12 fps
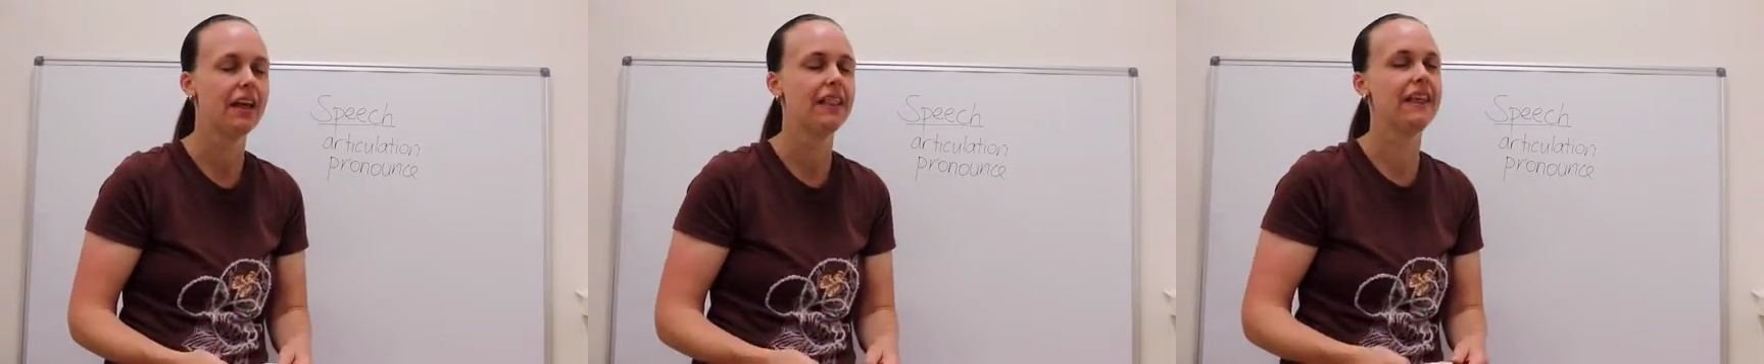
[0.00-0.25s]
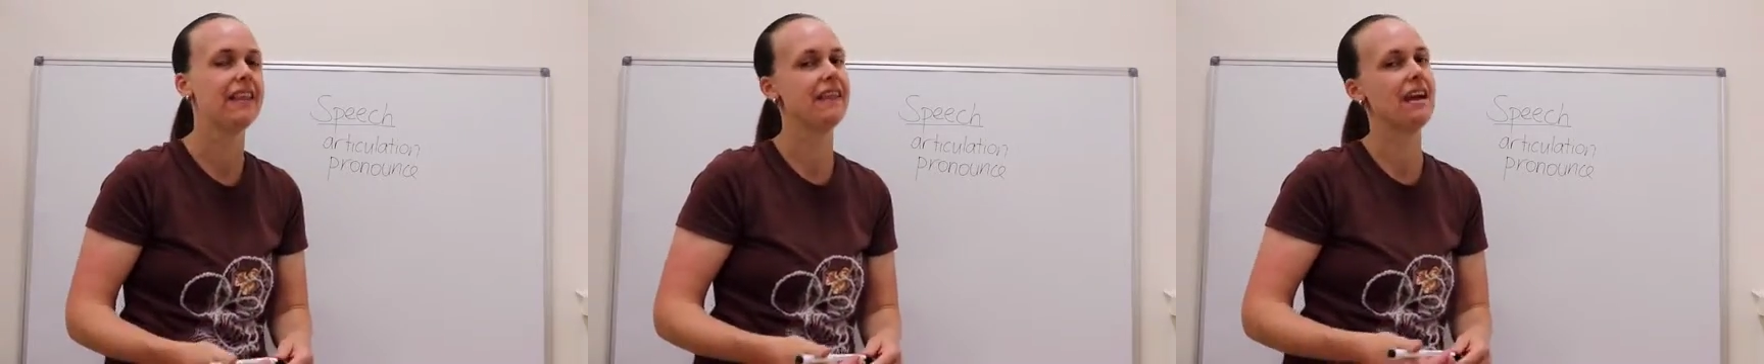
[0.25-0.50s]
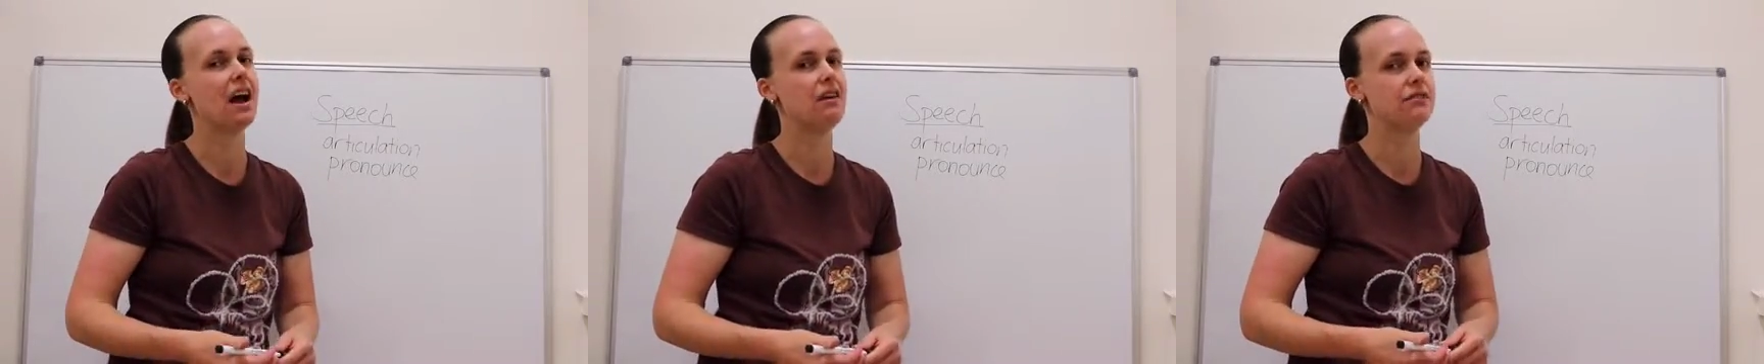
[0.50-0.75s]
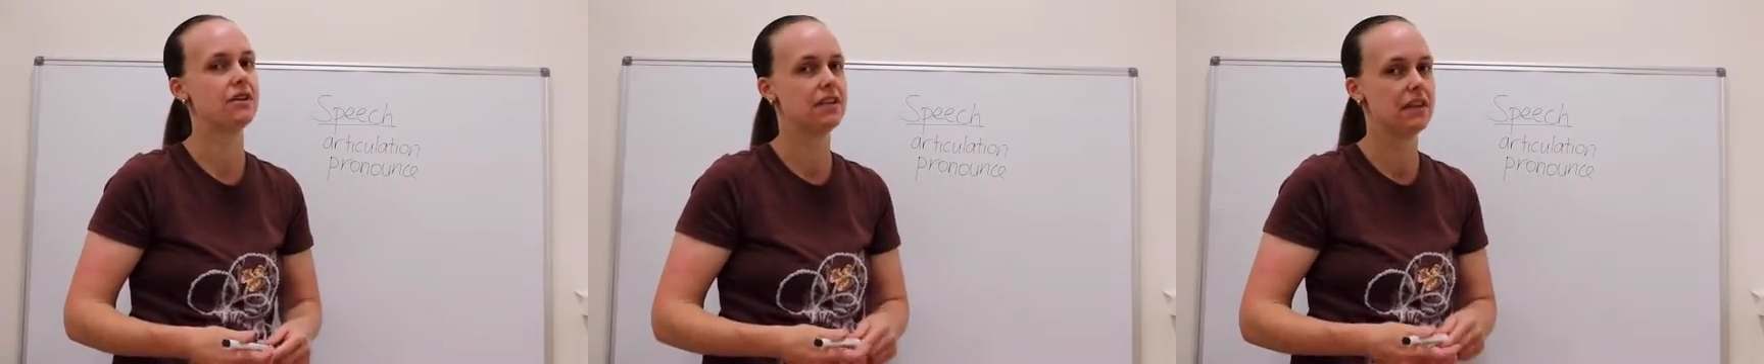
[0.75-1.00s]
then
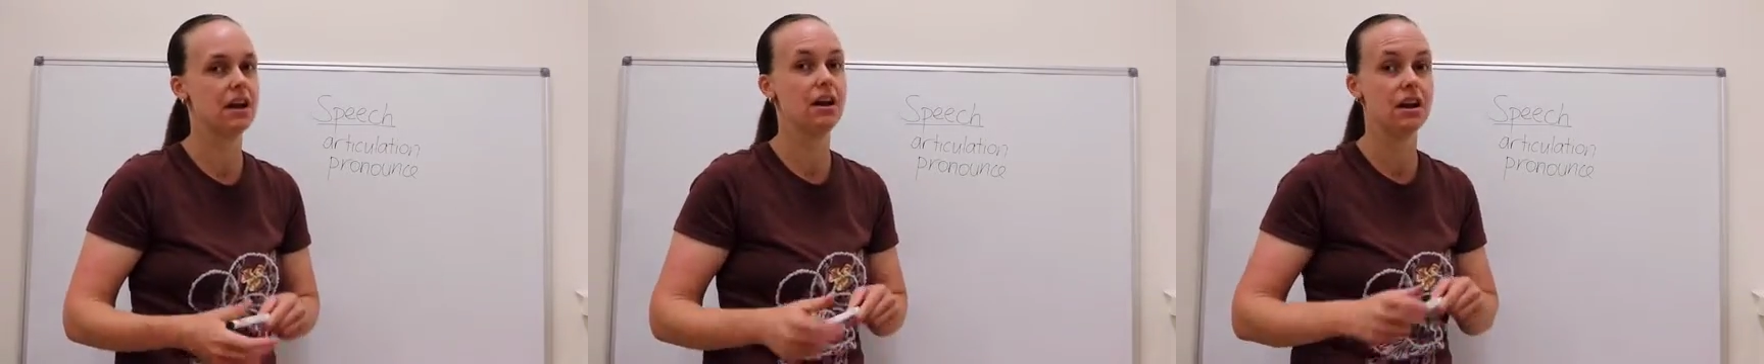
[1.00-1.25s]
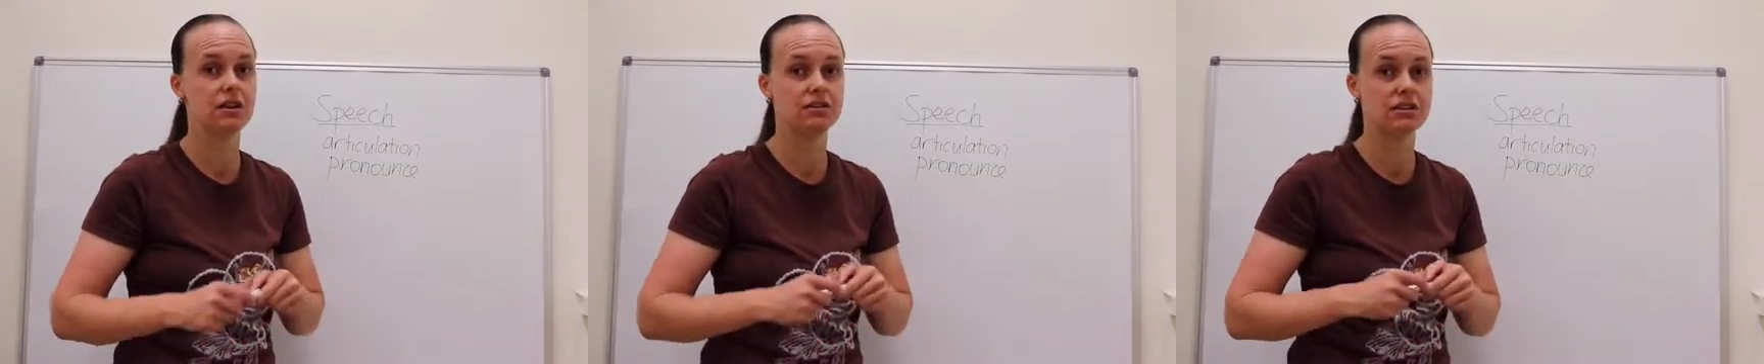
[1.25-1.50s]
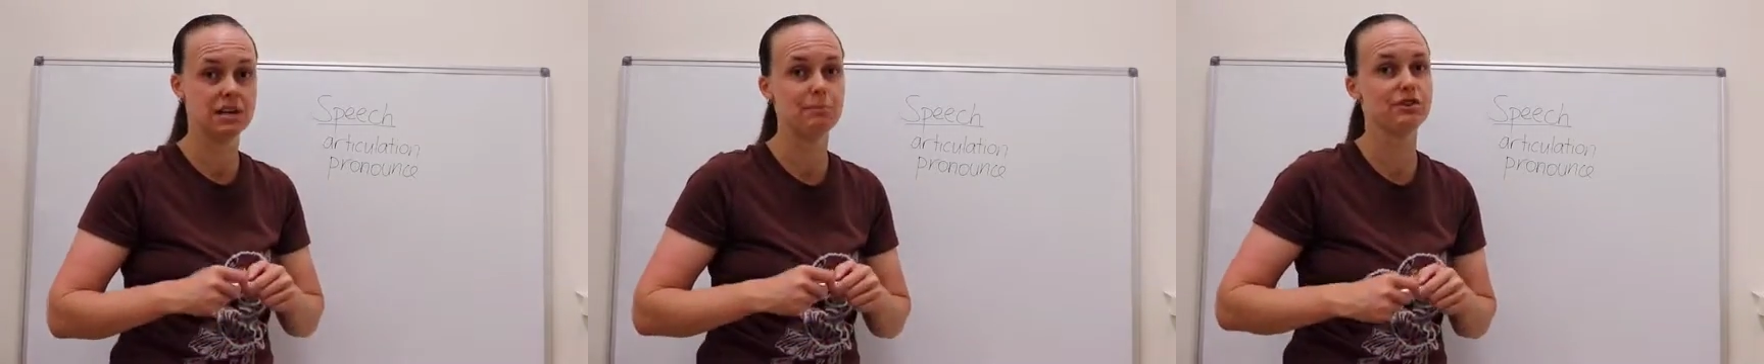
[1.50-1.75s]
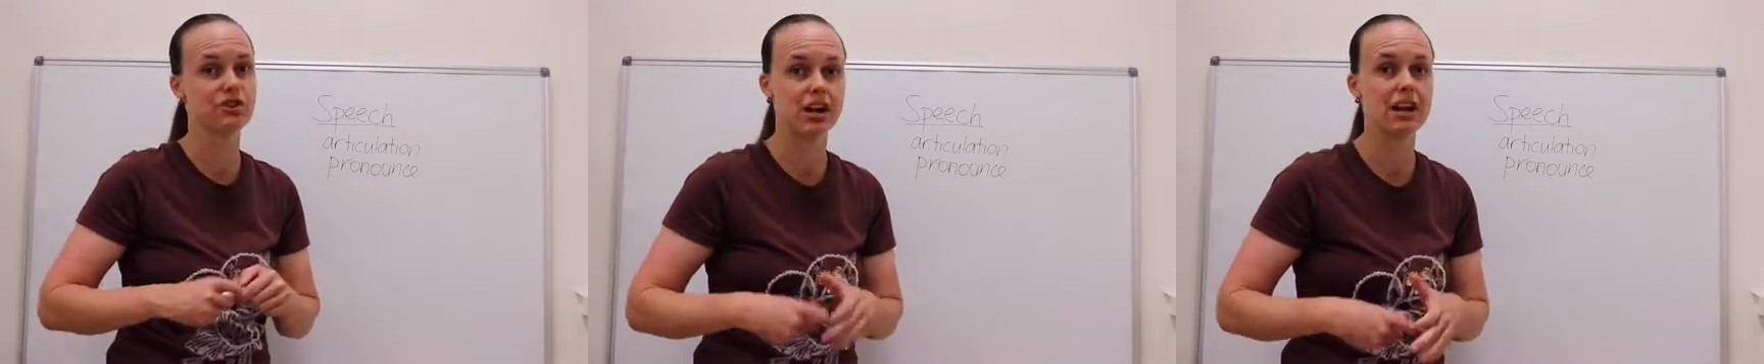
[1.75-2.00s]
they're
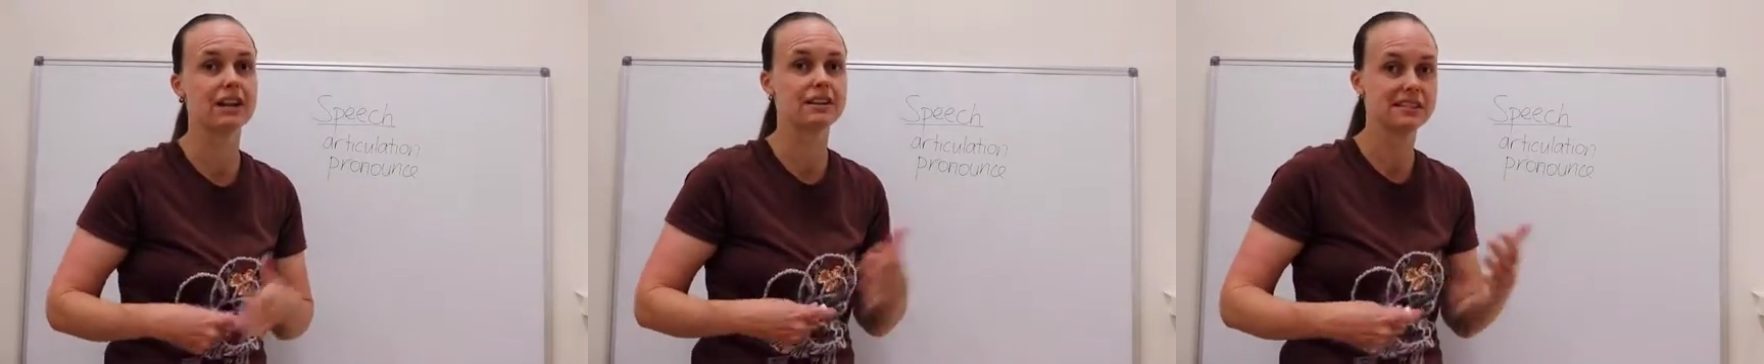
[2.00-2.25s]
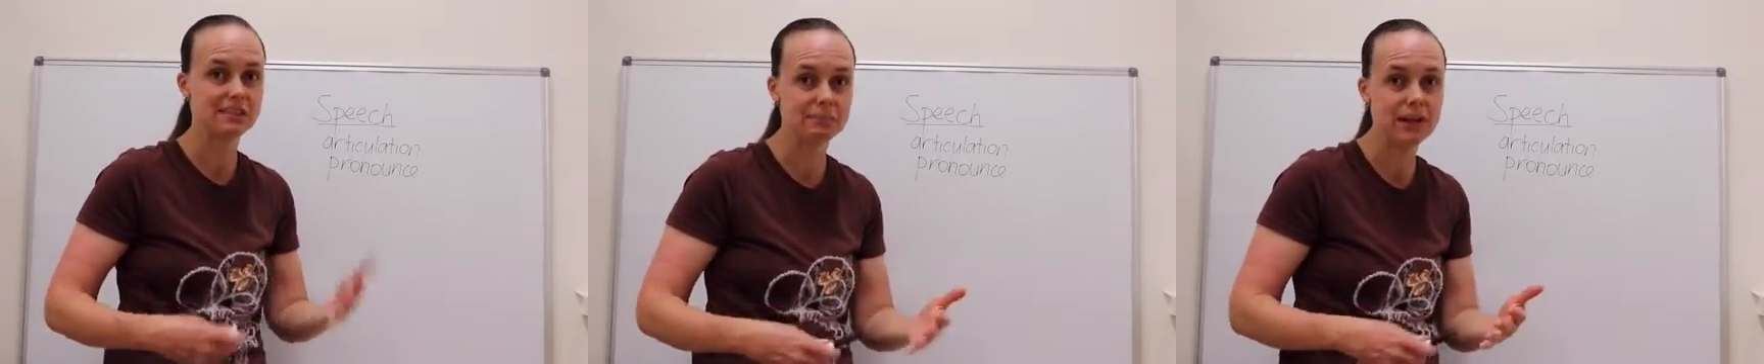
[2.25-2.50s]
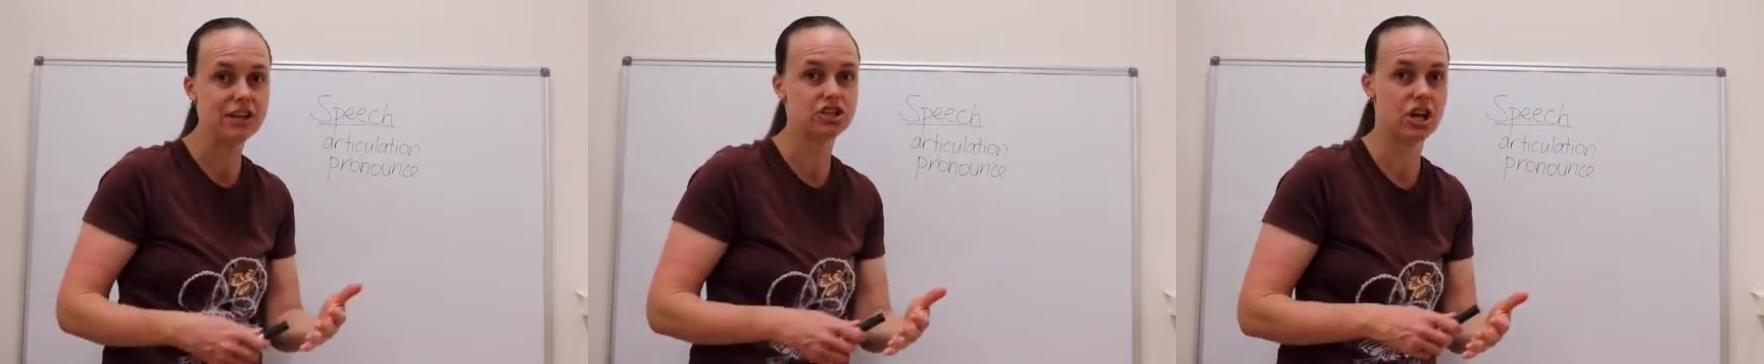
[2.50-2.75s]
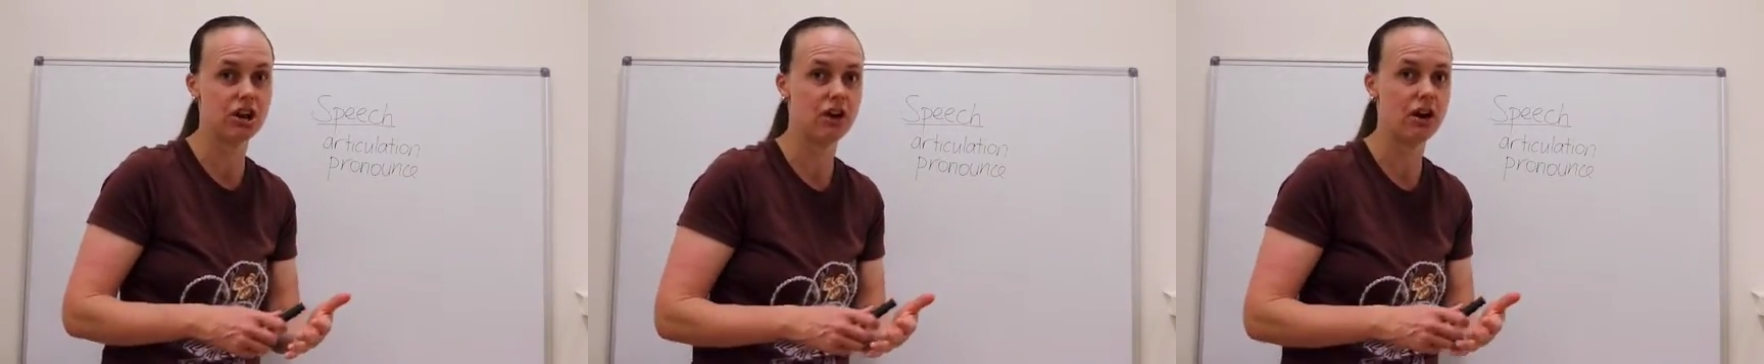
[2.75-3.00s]
demonstrating a speech
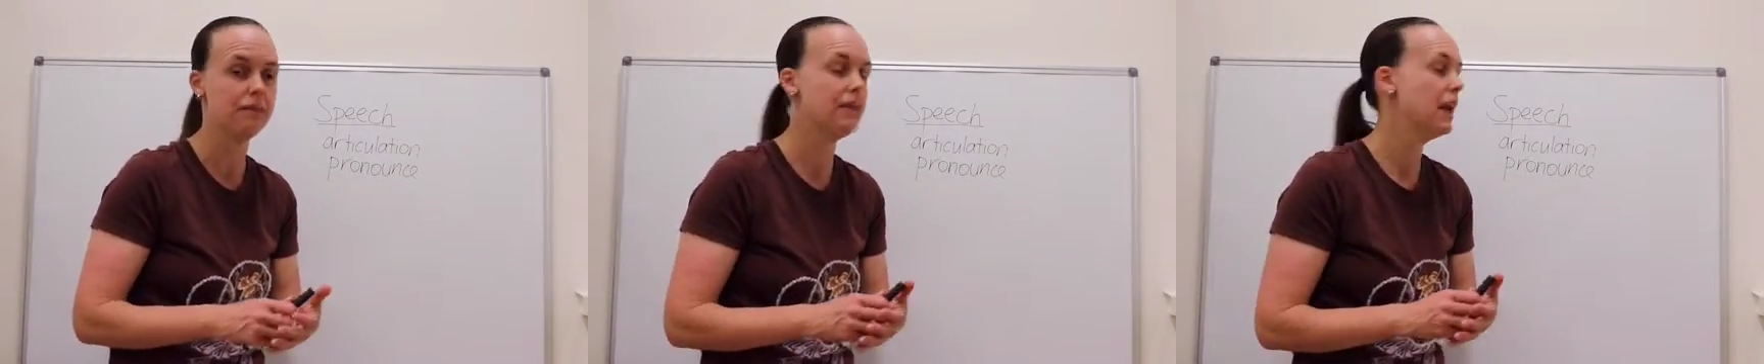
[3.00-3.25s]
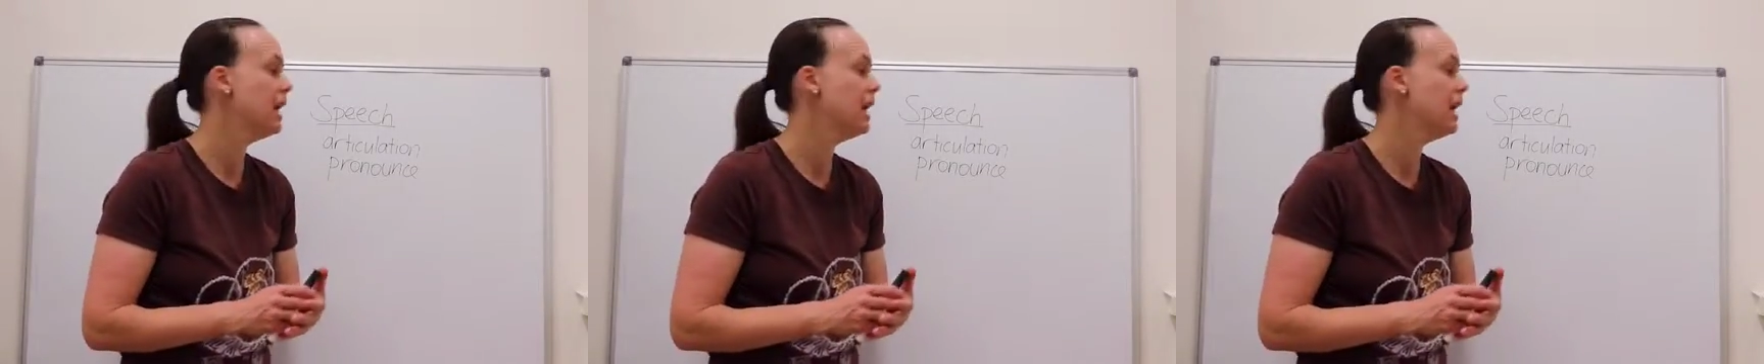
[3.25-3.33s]
error.